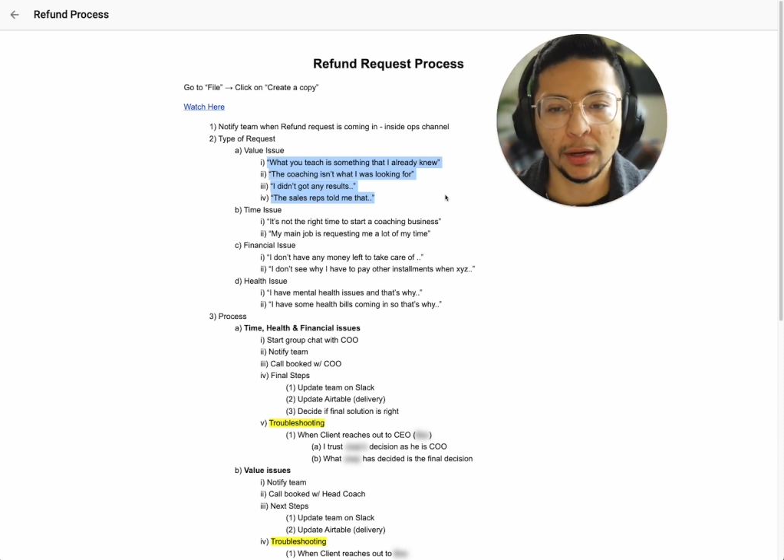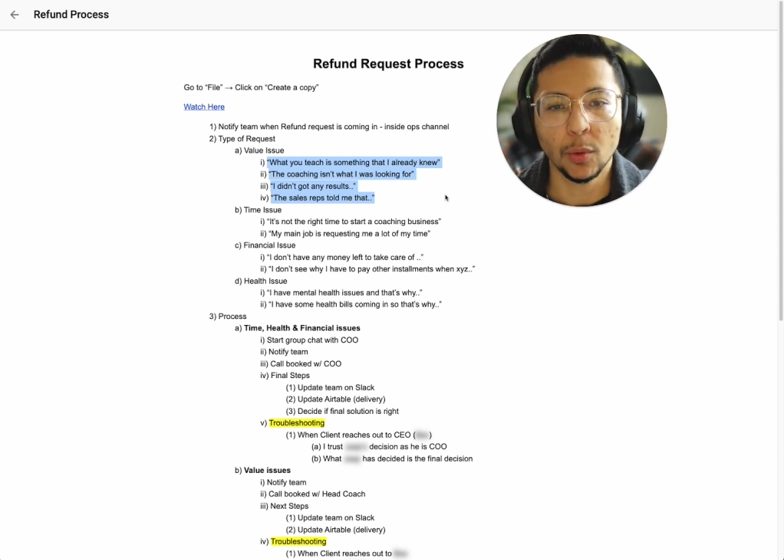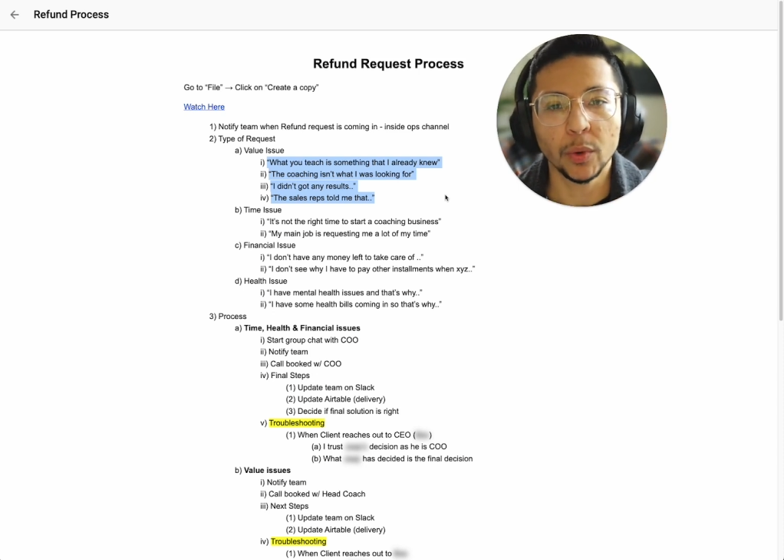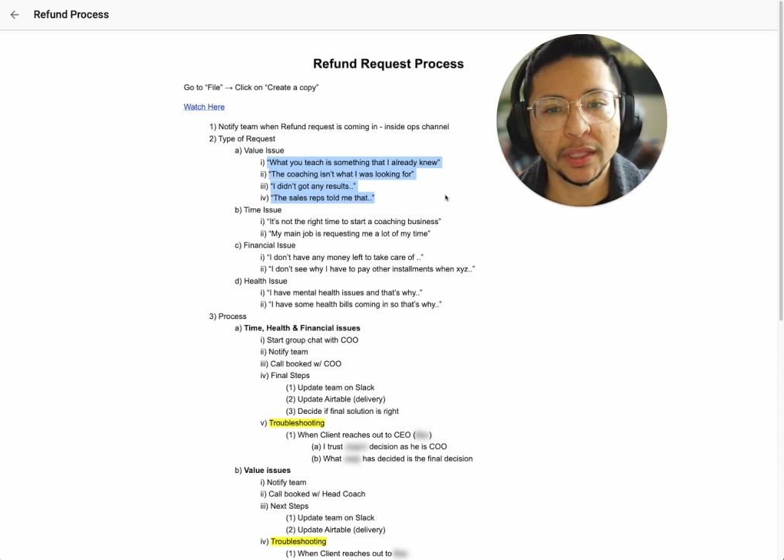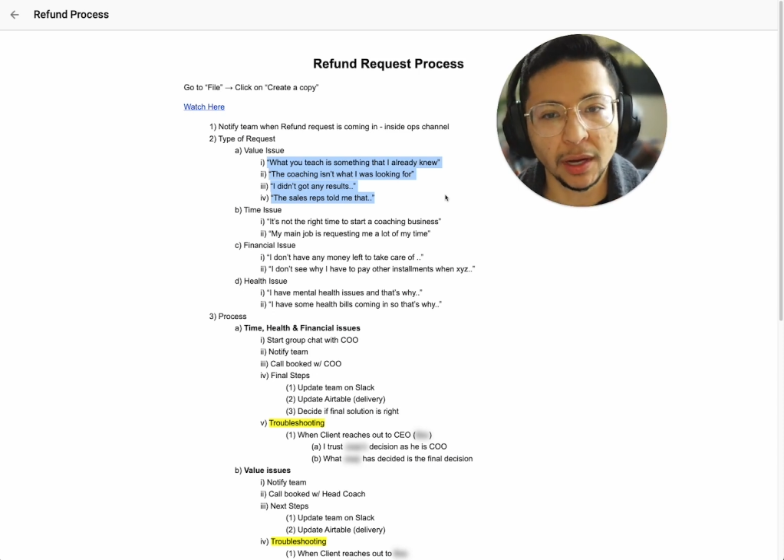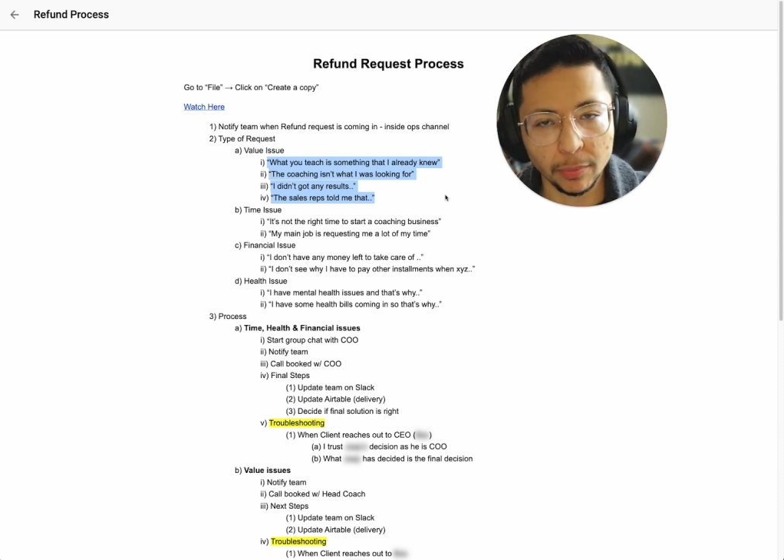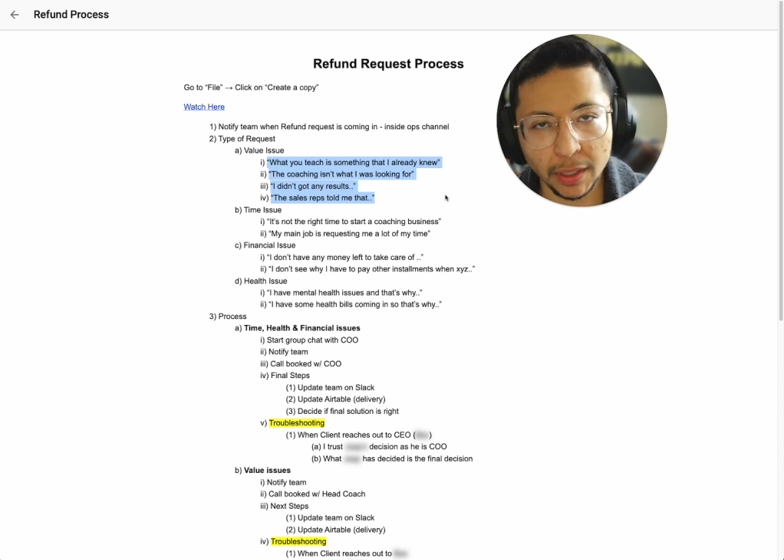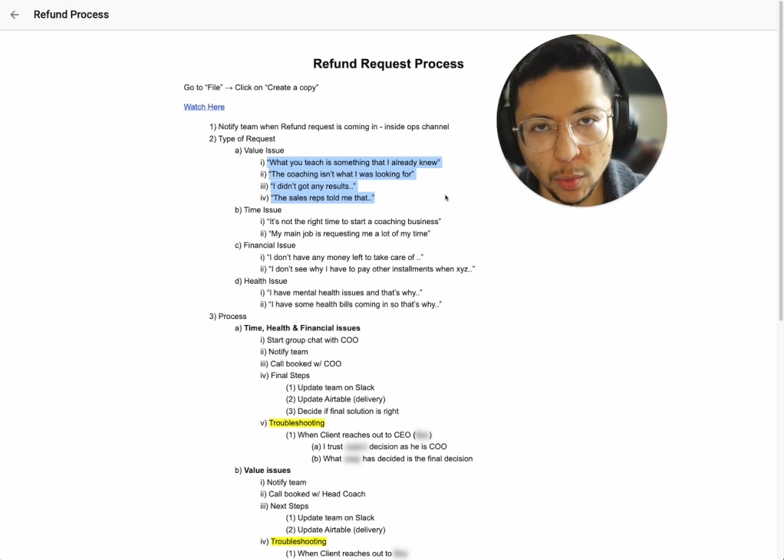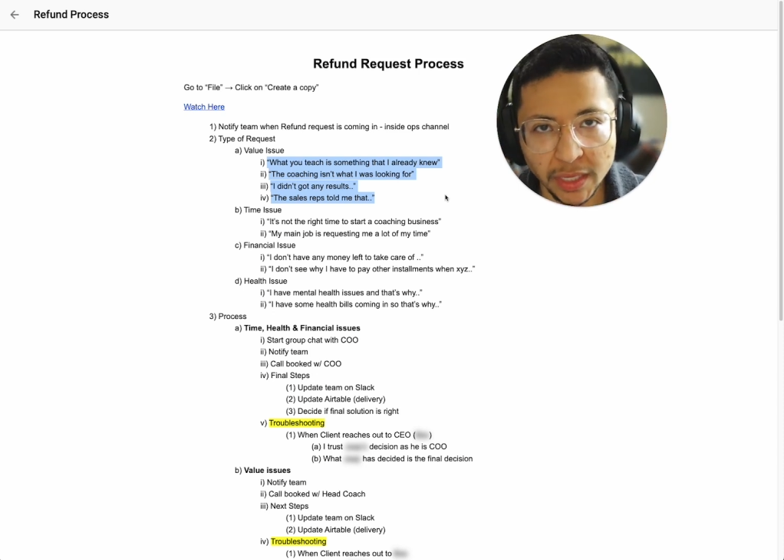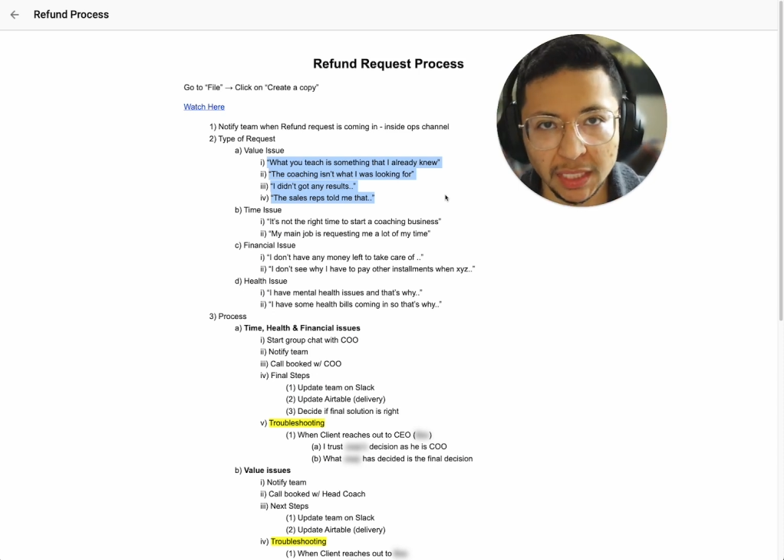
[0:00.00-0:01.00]
when they are
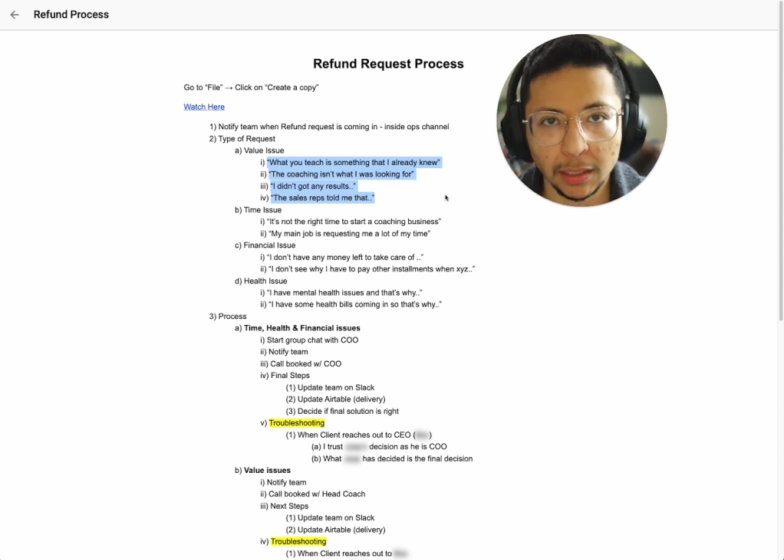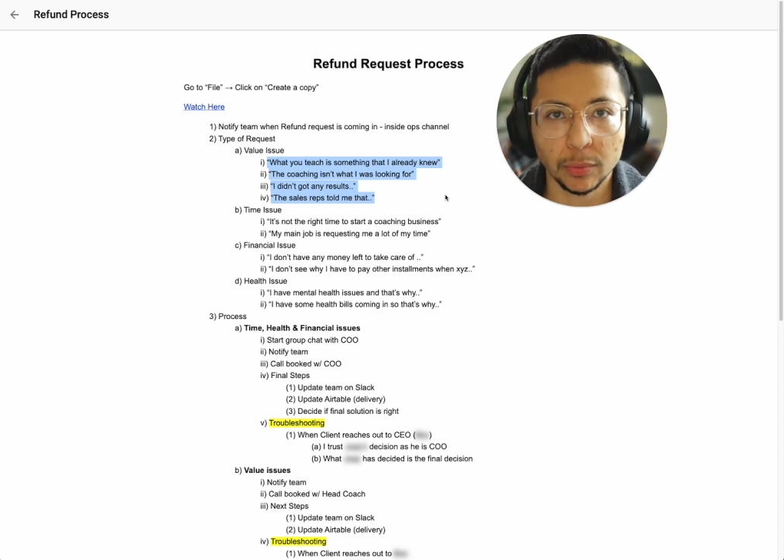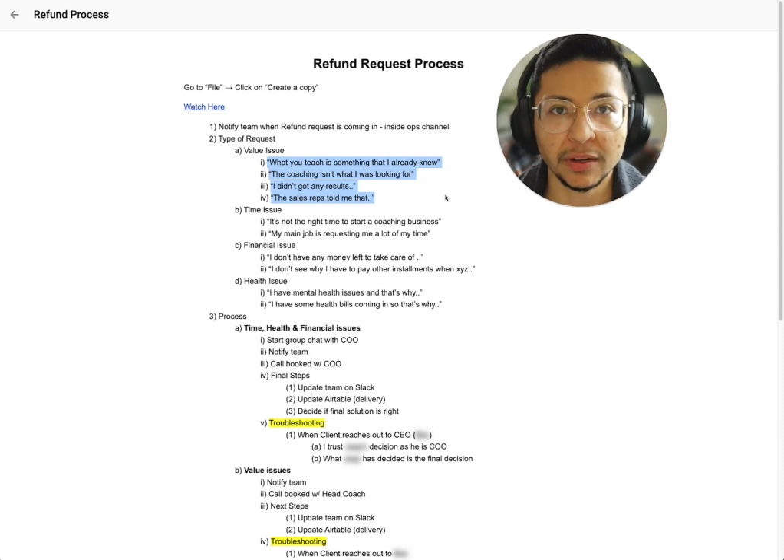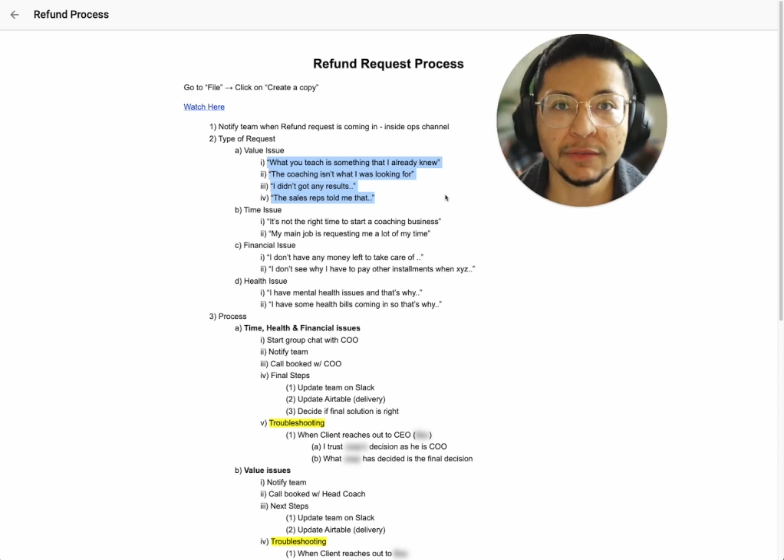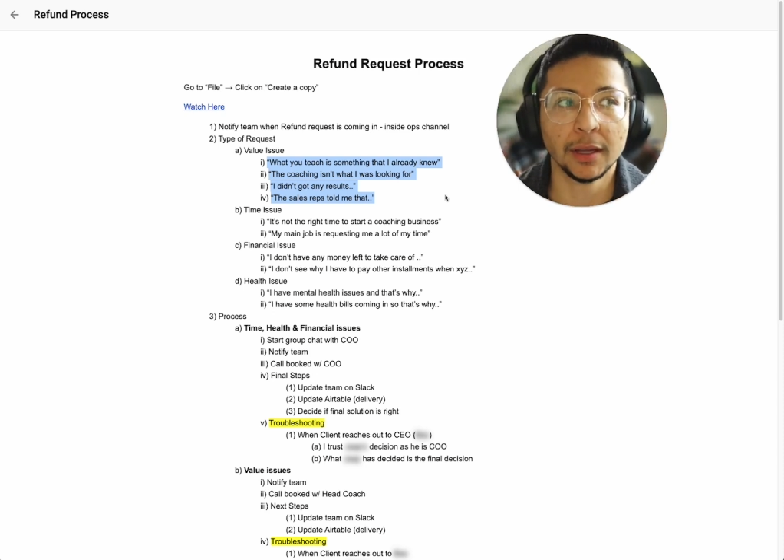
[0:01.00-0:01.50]
requesting a refund,